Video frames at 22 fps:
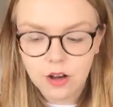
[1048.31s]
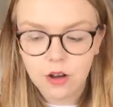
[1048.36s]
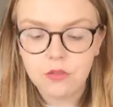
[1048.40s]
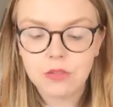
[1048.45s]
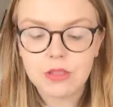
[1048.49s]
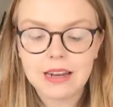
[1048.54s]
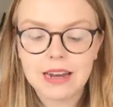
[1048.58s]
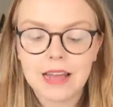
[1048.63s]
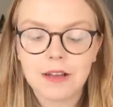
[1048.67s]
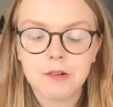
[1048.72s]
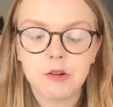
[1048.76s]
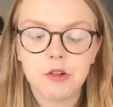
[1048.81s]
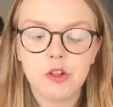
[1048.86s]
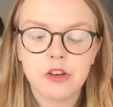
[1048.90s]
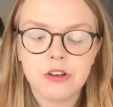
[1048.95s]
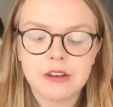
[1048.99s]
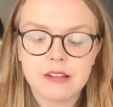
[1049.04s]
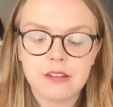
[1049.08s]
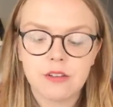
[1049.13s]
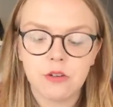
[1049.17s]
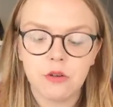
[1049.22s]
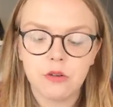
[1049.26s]
of the language
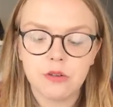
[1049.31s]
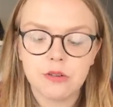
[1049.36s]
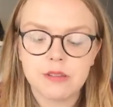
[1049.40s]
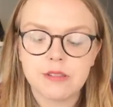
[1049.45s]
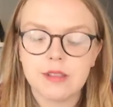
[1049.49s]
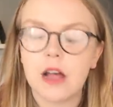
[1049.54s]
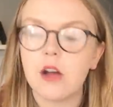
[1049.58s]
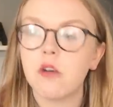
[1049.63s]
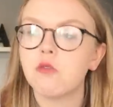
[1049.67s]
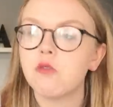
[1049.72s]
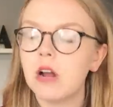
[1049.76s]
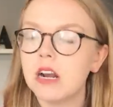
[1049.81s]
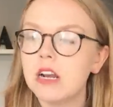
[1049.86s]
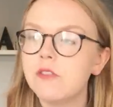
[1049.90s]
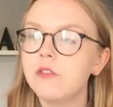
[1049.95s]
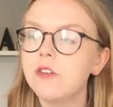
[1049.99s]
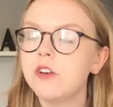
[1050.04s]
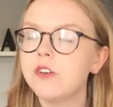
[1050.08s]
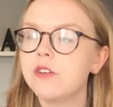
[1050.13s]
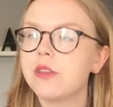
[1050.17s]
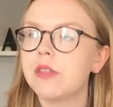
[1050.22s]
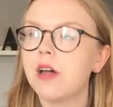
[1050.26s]
discourses that are
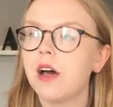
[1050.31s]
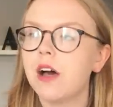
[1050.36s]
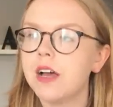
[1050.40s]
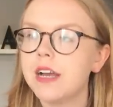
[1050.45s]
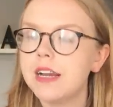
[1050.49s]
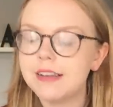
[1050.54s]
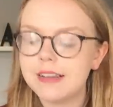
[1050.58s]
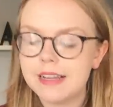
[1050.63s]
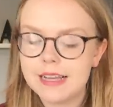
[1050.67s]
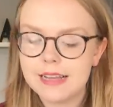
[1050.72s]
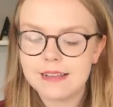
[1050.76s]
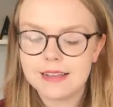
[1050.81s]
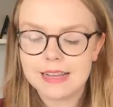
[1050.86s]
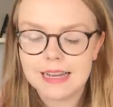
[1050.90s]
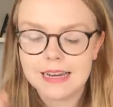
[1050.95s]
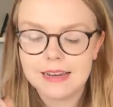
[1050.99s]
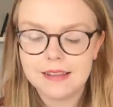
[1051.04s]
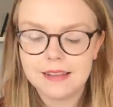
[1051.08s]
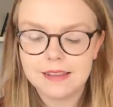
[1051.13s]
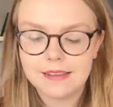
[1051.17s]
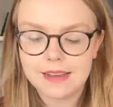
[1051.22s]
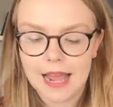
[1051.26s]
relevant to the ideas
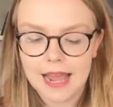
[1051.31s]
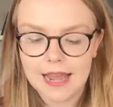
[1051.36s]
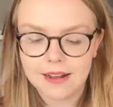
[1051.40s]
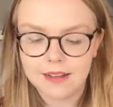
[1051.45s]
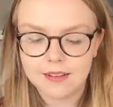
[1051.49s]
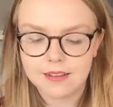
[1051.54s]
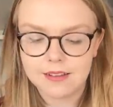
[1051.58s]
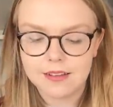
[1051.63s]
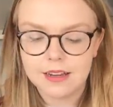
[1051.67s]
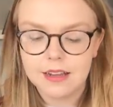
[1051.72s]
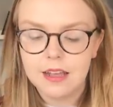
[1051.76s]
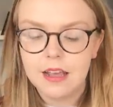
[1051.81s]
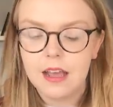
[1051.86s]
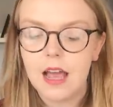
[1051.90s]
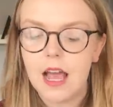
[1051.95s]
in the text,